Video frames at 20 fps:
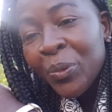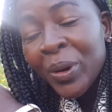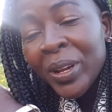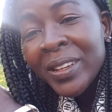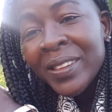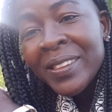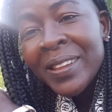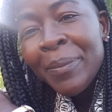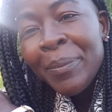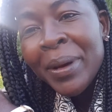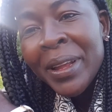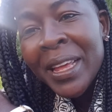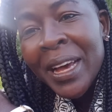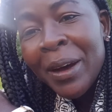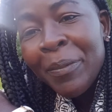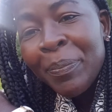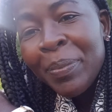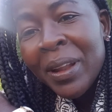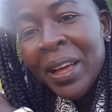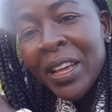When somebody
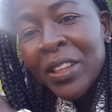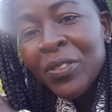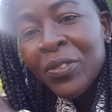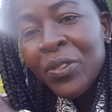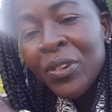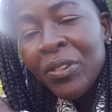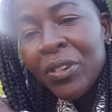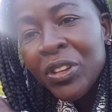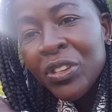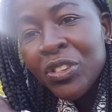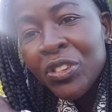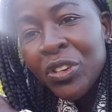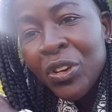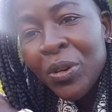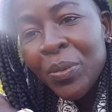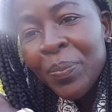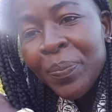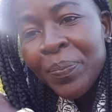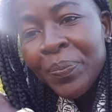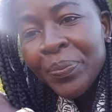applies for a
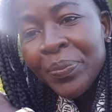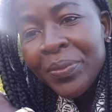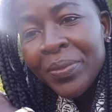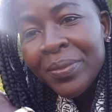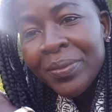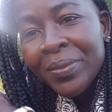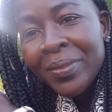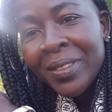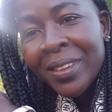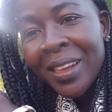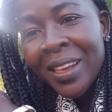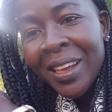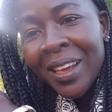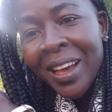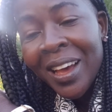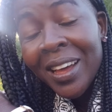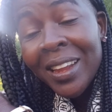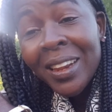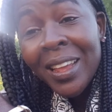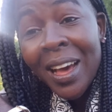job
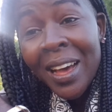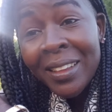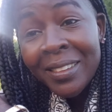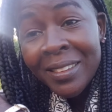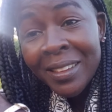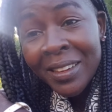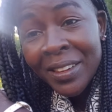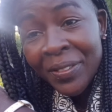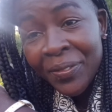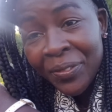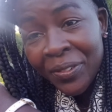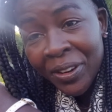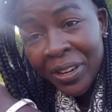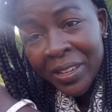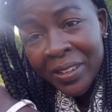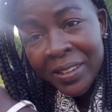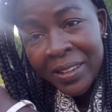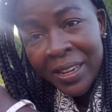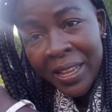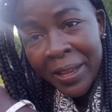and has a
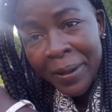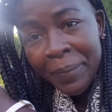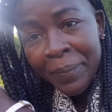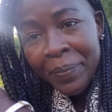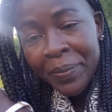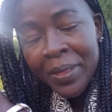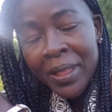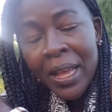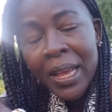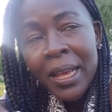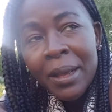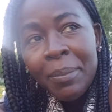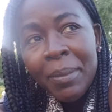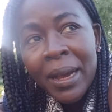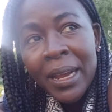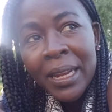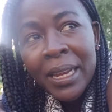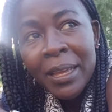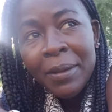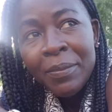different name, like
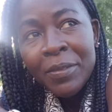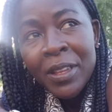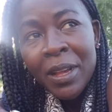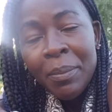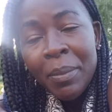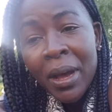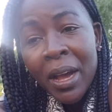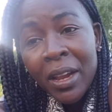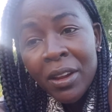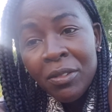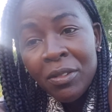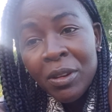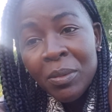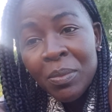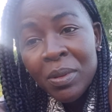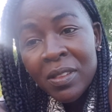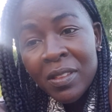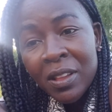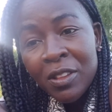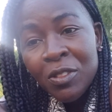my name's, I'm Irene
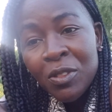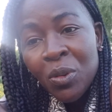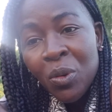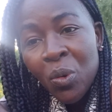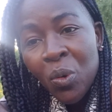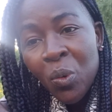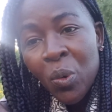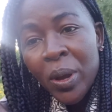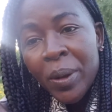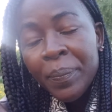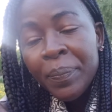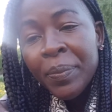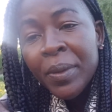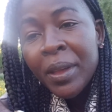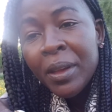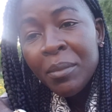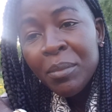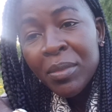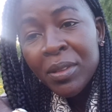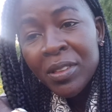Bisaso Huem.
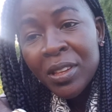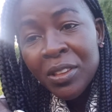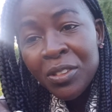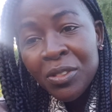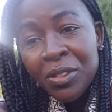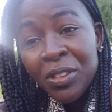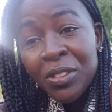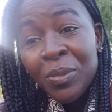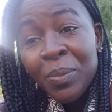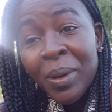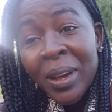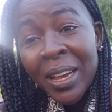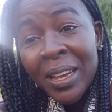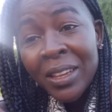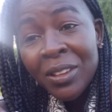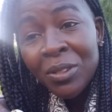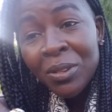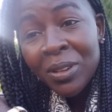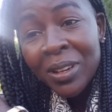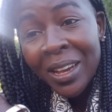Bisaso is my
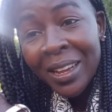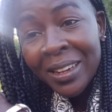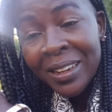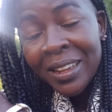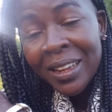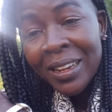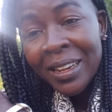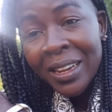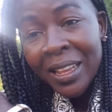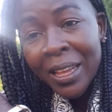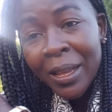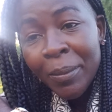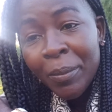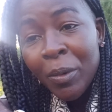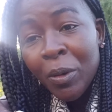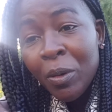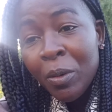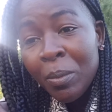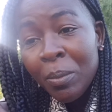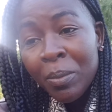Ugandan name,
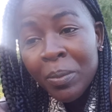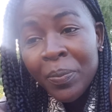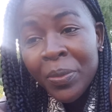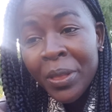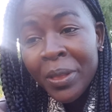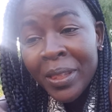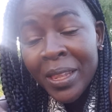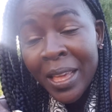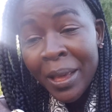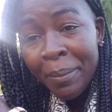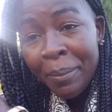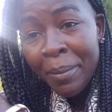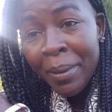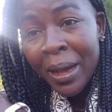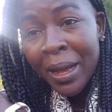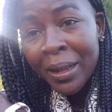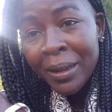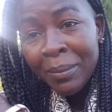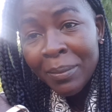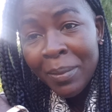or the name
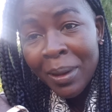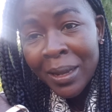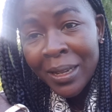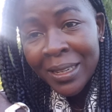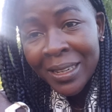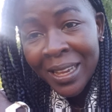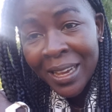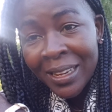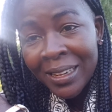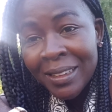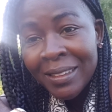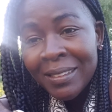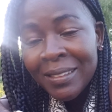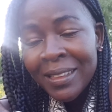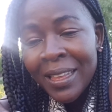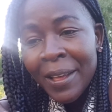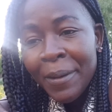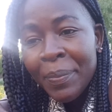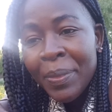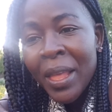my daddy's
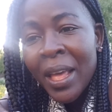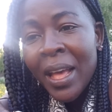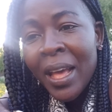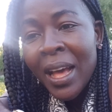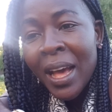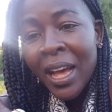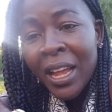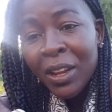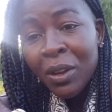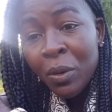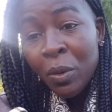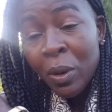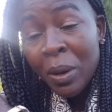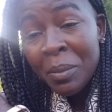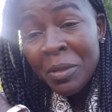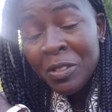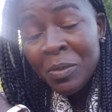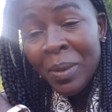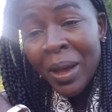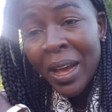name, and
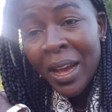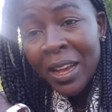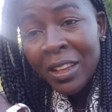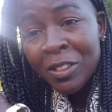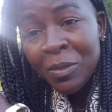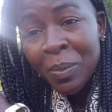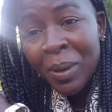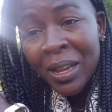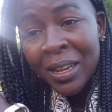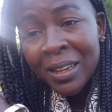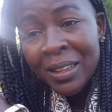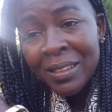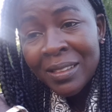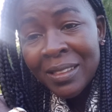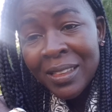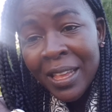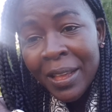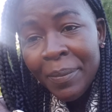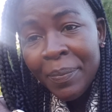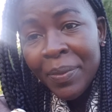Huem is my husband's
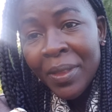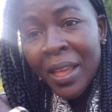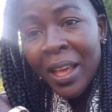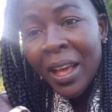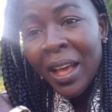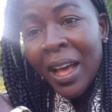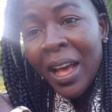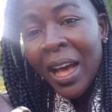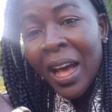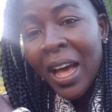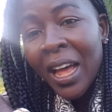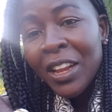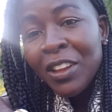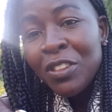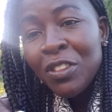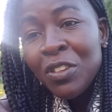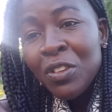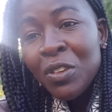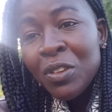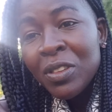name. And
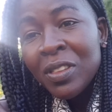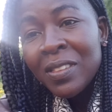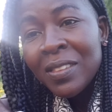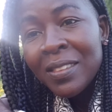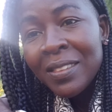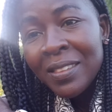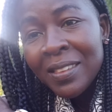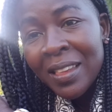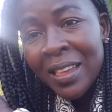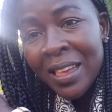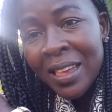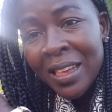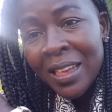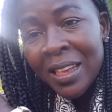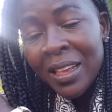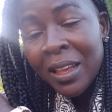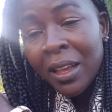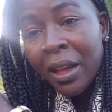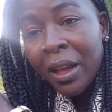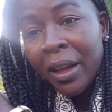you
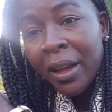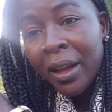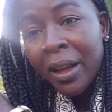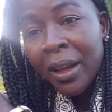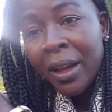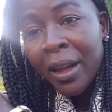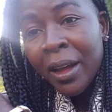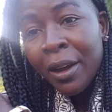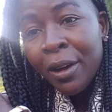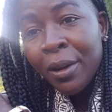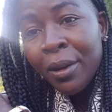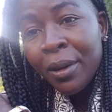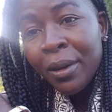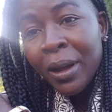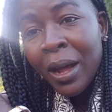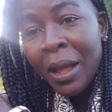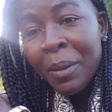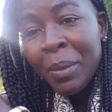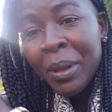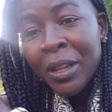see,
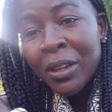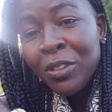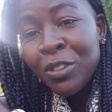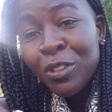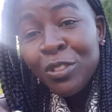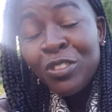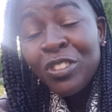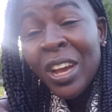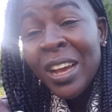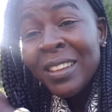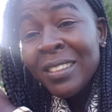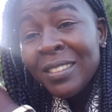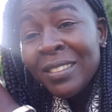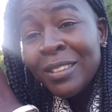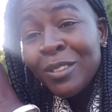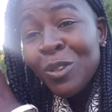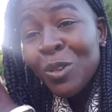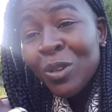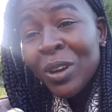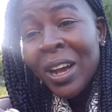you
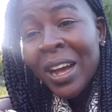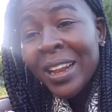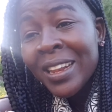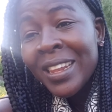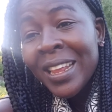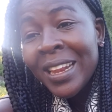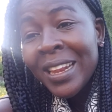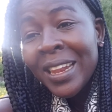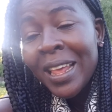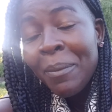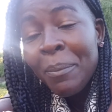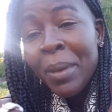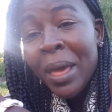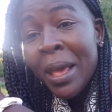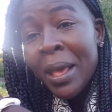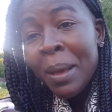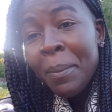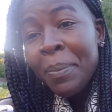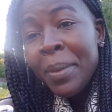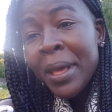just look at the
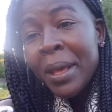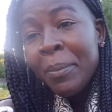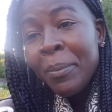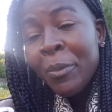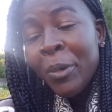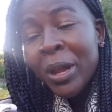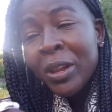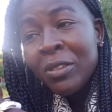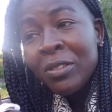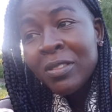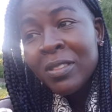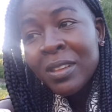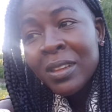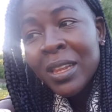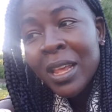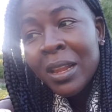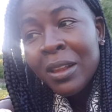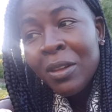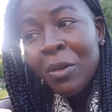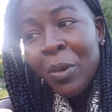me when you see
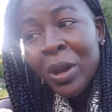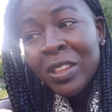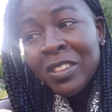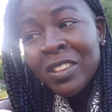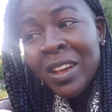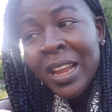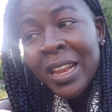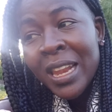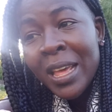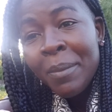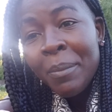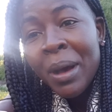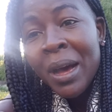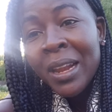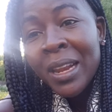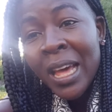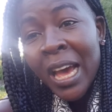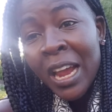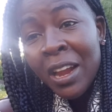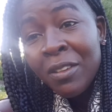the Norwegian name,
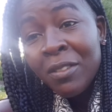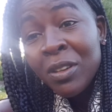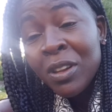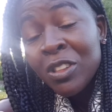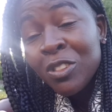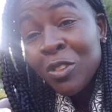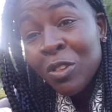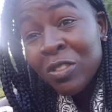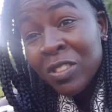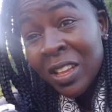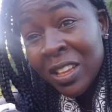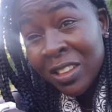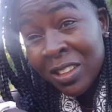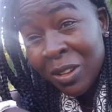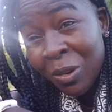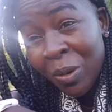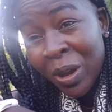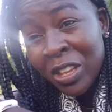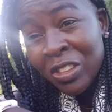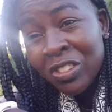and Irene is also a
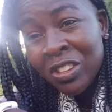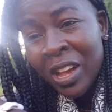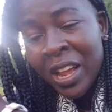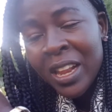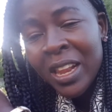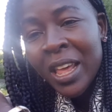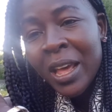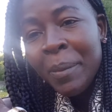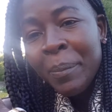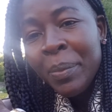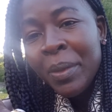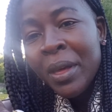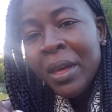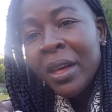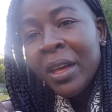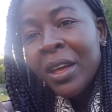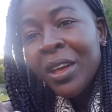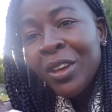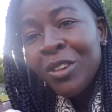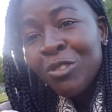Norwegian name.
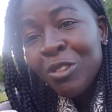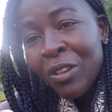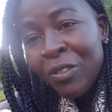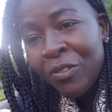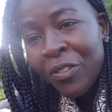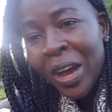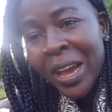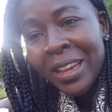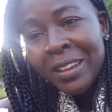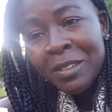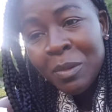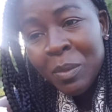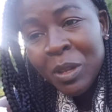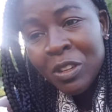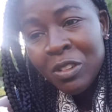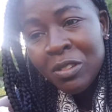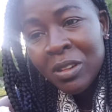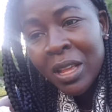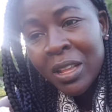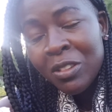You invite me
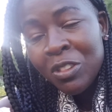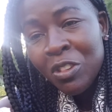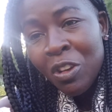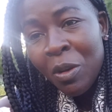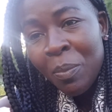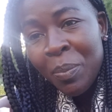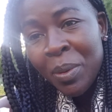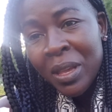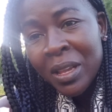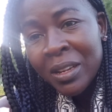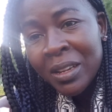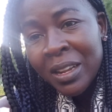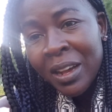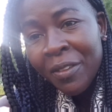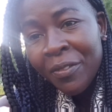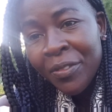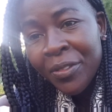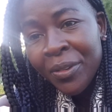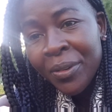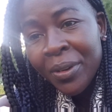to the job
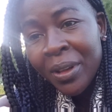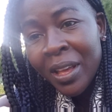interview,